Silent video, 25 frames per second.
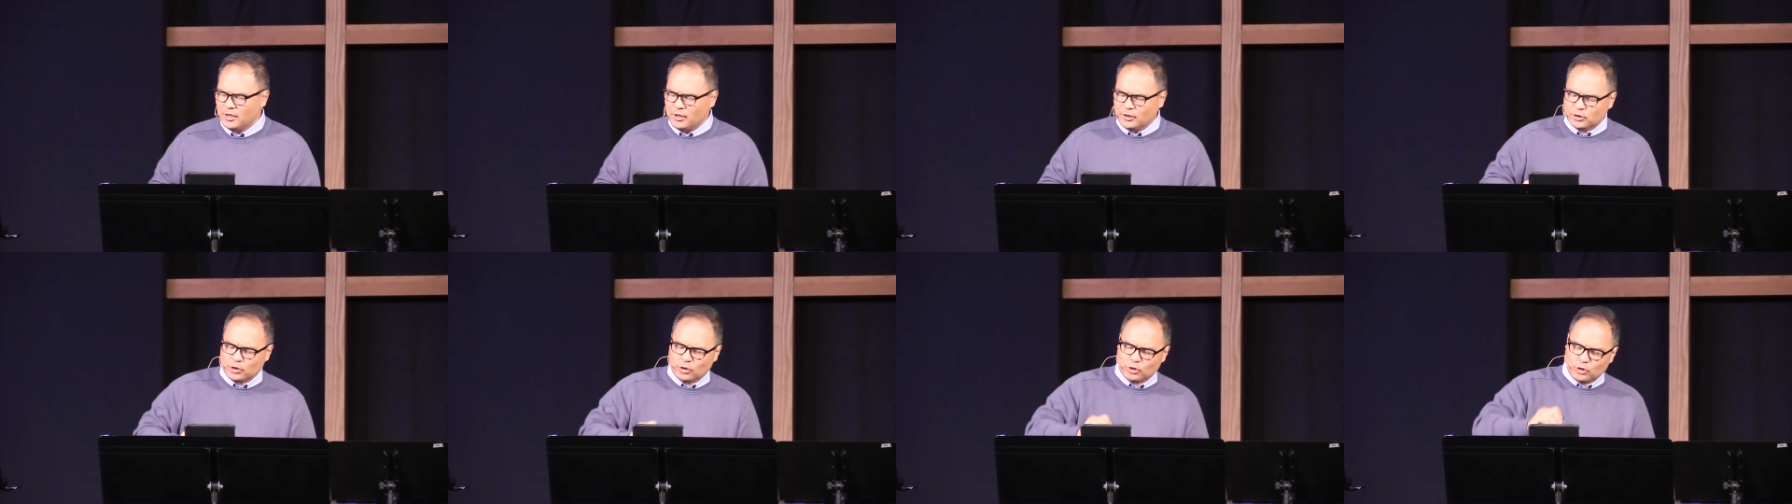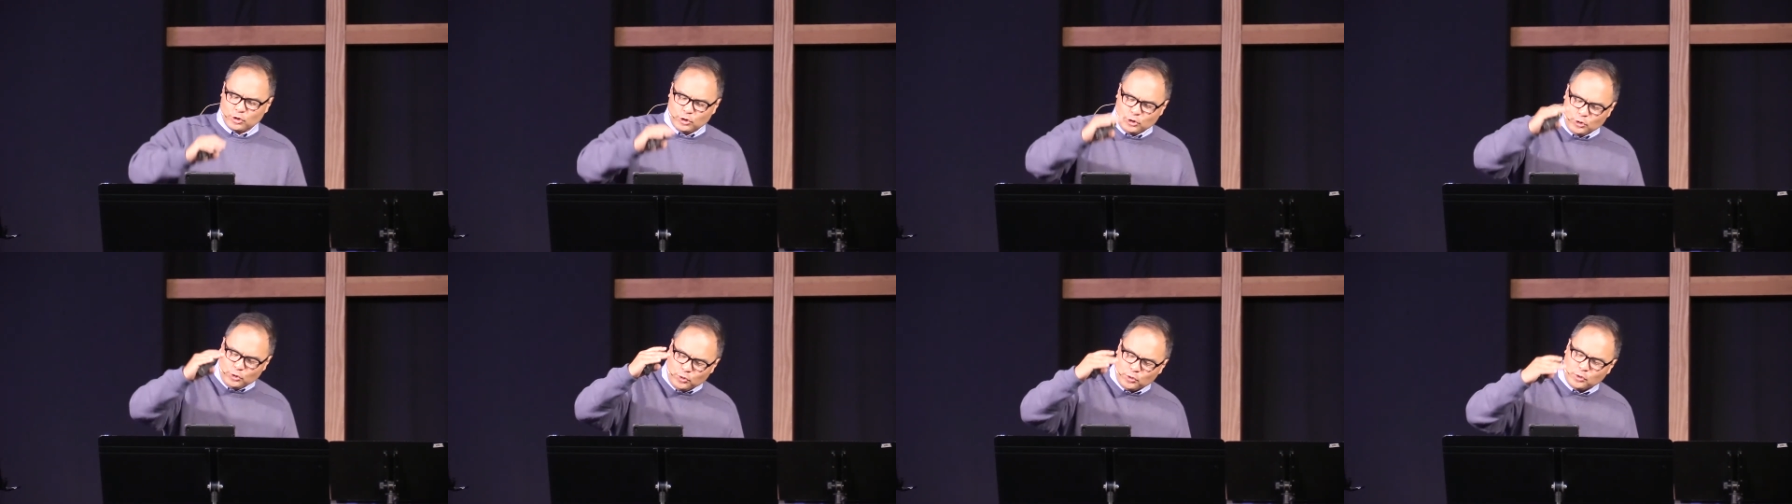So
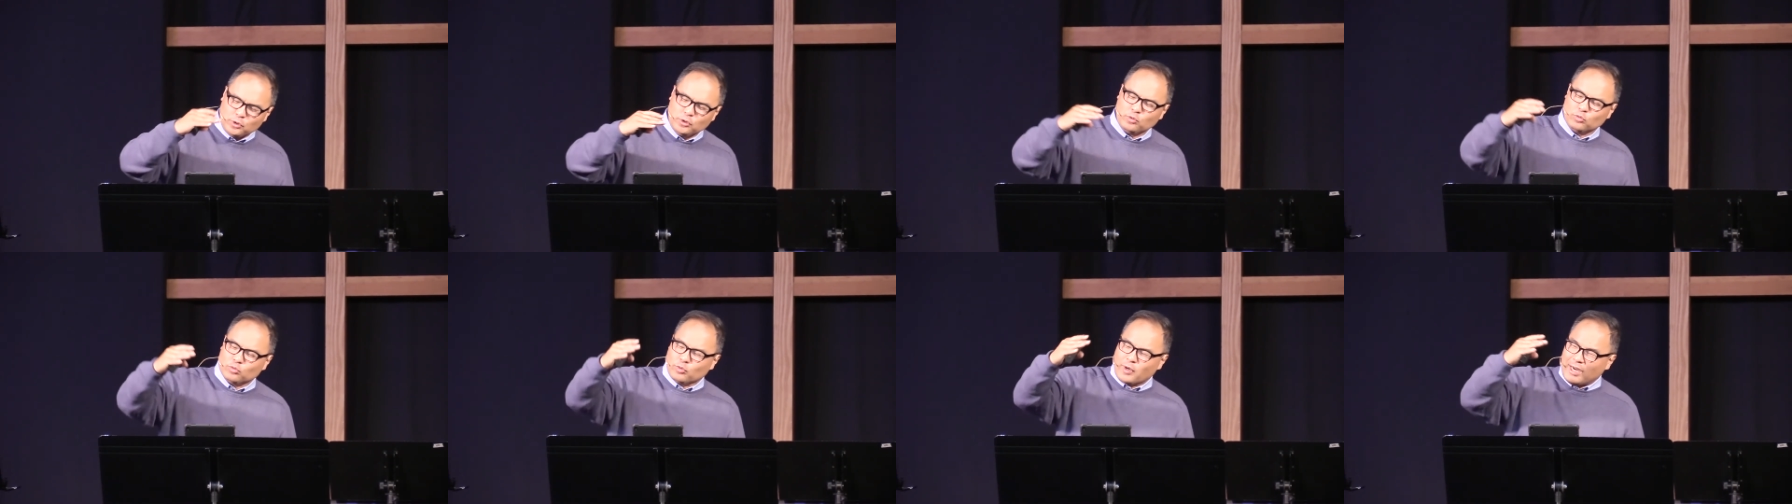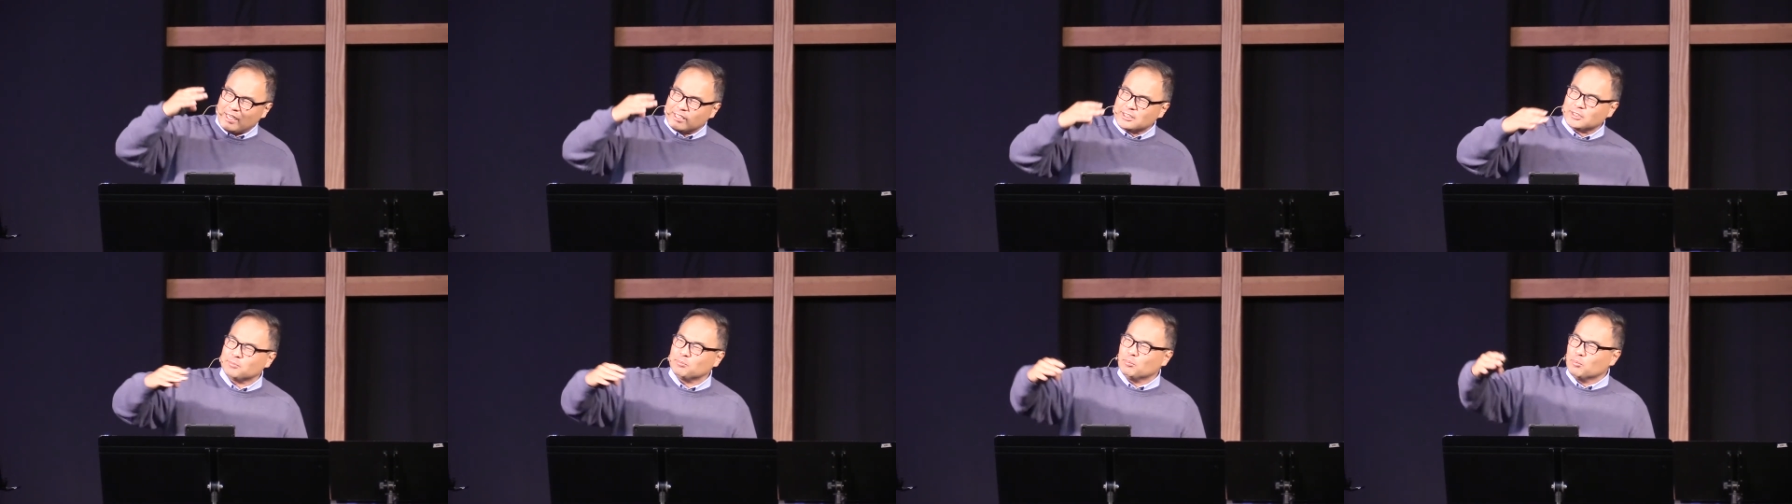Luke
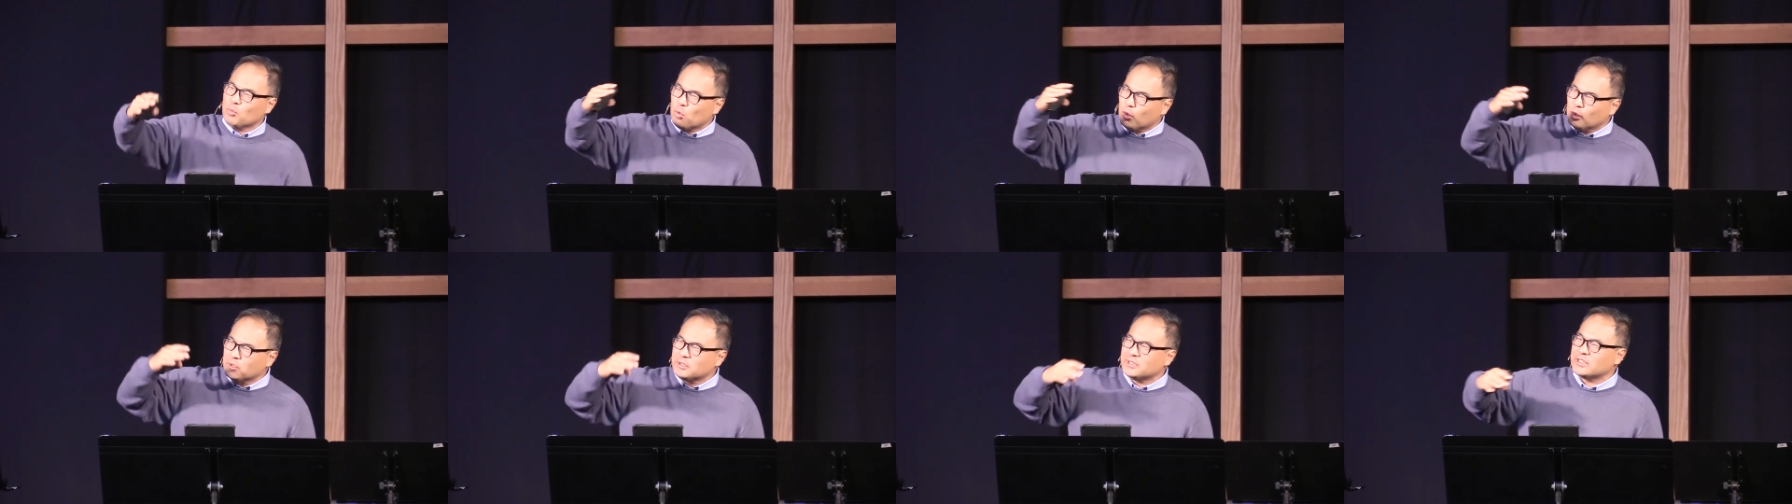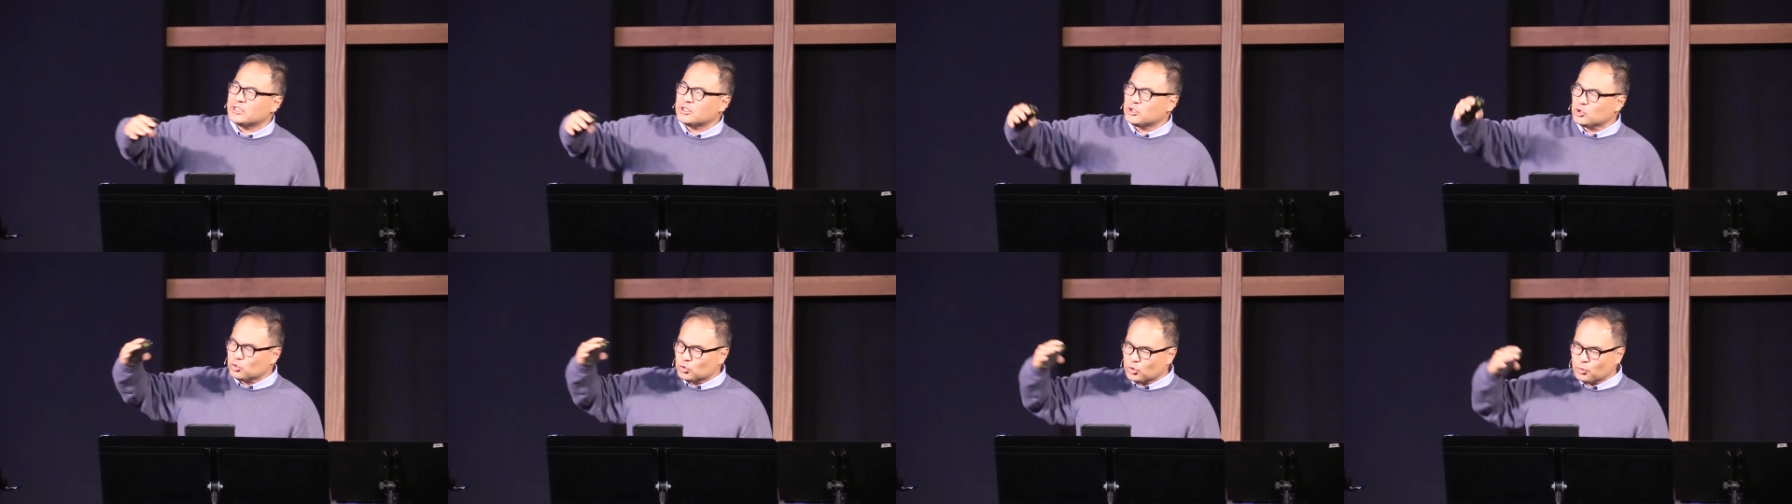writes more
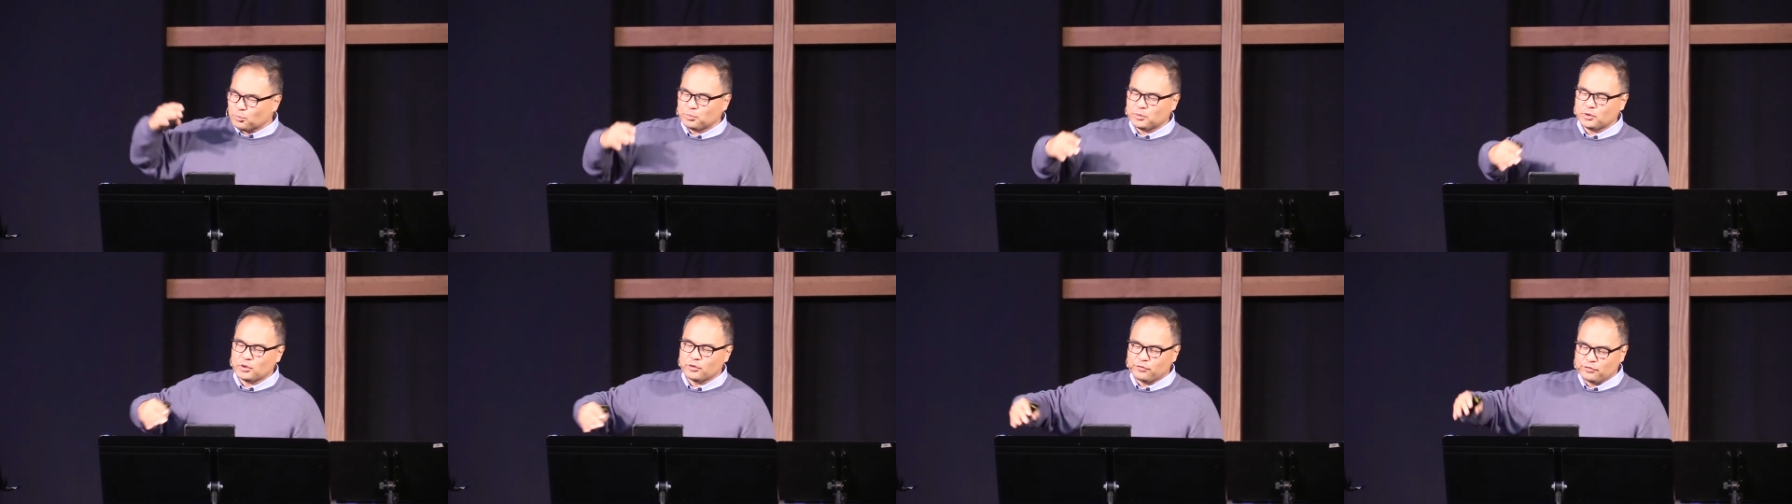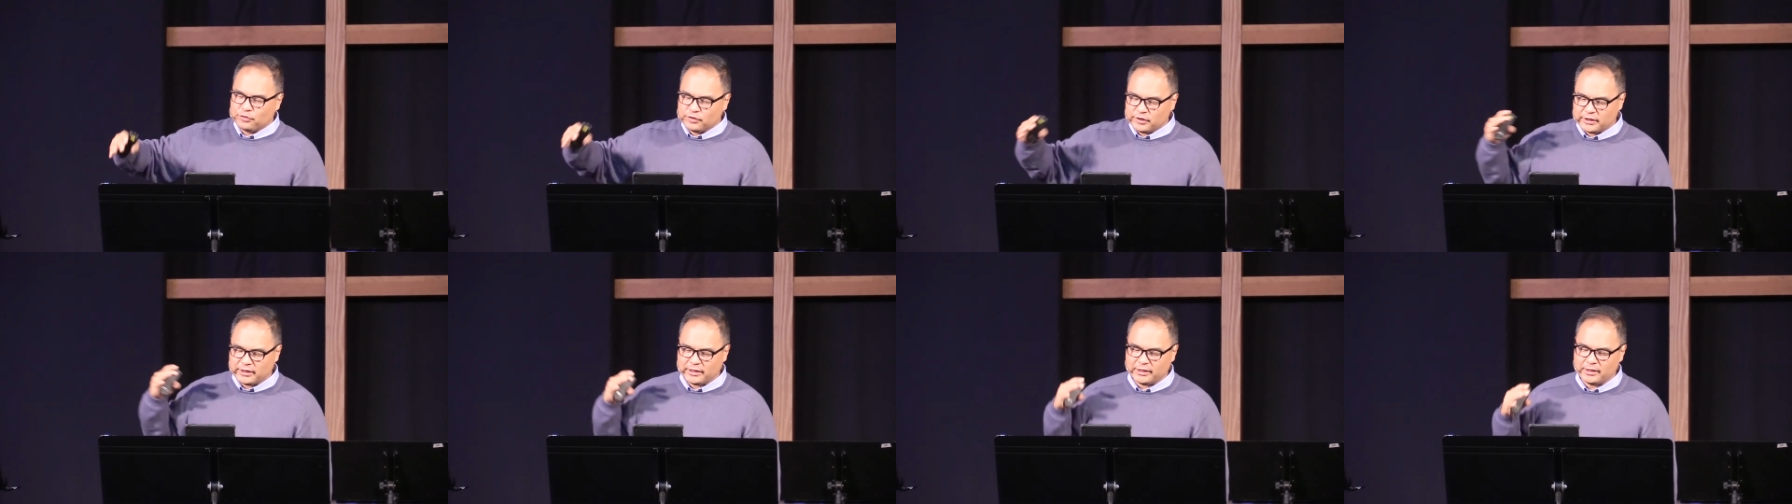
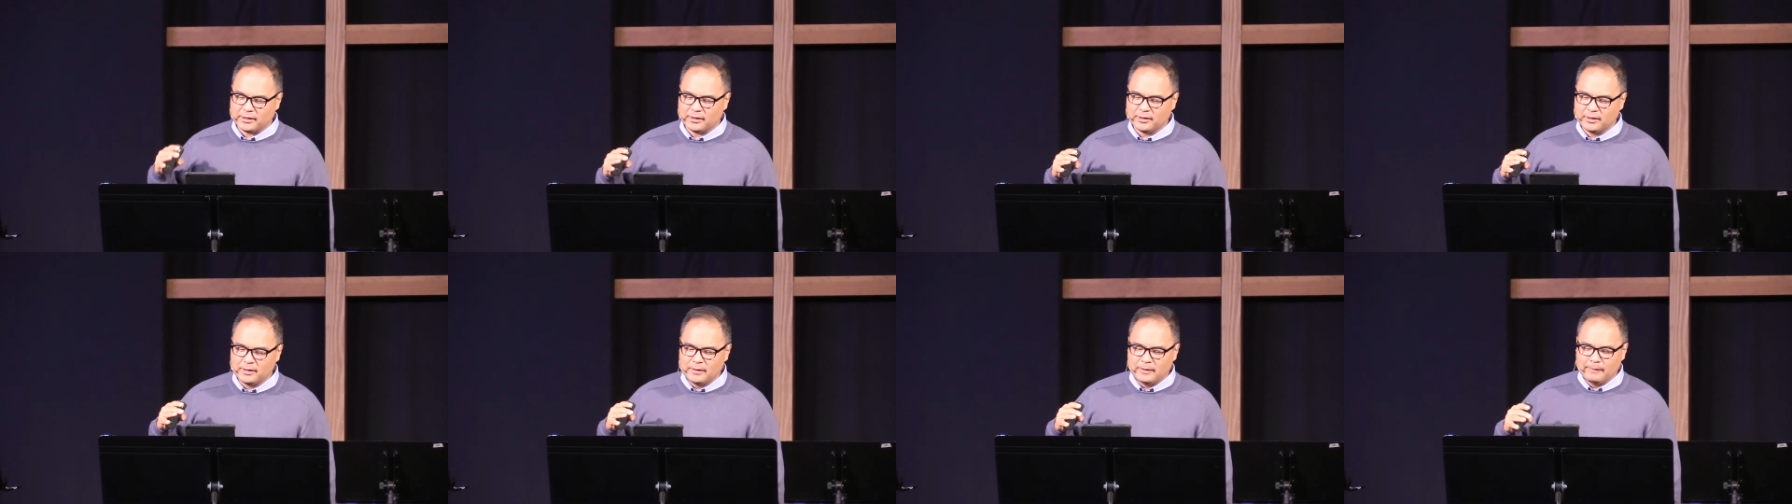descriptively.